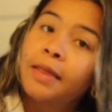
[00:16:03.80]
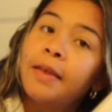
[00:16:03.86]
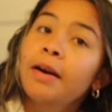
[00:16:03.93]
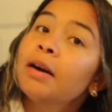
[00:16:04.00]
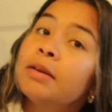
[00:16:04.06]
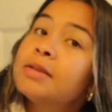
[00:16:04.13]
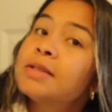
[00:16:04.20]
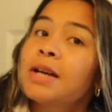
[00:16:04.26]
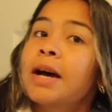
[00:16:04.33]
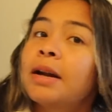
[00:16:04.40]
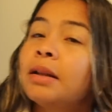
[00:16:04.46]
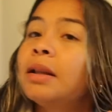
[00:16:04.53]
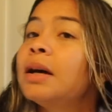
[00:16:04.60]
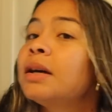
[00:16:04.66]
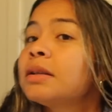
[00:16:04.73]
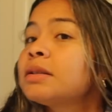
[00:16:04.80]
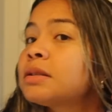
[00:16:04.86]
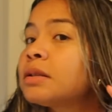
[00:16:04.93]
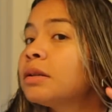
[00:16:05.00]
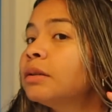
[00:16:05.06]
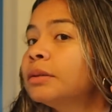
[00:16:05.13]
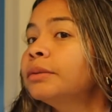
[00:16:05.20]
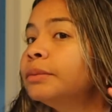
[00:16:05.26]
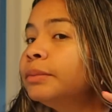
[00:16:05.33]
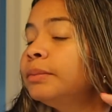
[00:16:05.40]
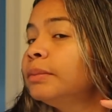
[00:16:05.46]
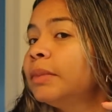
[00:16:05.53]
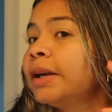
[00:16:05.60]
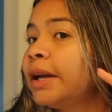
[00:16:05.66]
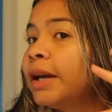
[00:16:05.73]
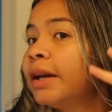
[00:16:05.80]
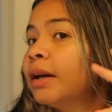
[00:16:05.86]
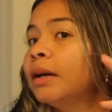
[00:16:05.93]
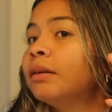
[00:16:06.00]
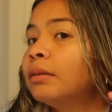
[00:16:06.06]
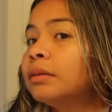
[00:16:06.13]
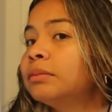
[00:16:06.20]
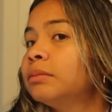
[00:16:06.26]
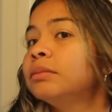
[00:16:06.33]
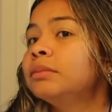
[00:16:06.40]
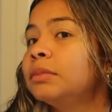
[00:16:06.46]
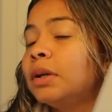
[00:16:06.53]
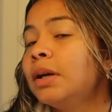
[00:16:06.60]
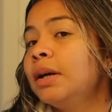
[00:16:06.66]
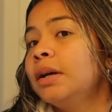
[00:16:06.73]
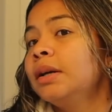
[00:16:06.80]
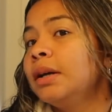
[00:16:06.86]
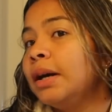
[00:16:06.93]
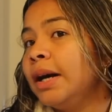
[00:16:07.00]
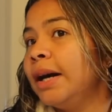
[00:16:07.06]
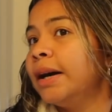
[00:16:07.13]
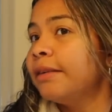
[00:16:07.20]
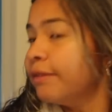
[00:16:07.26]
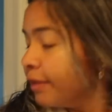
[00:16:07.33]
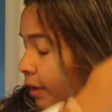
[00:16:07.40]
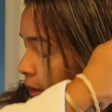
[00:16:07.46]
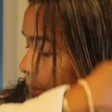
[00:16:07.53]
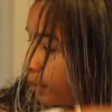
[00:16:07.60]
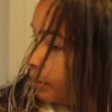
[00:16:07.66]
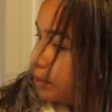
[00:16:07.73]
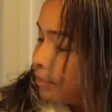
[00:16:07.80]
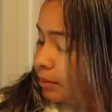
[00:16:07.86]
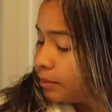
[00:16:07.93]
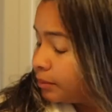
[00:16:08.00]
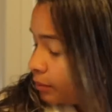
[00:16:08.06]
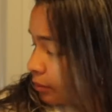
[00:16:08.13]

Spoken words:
they're outside a lot, so I can't have them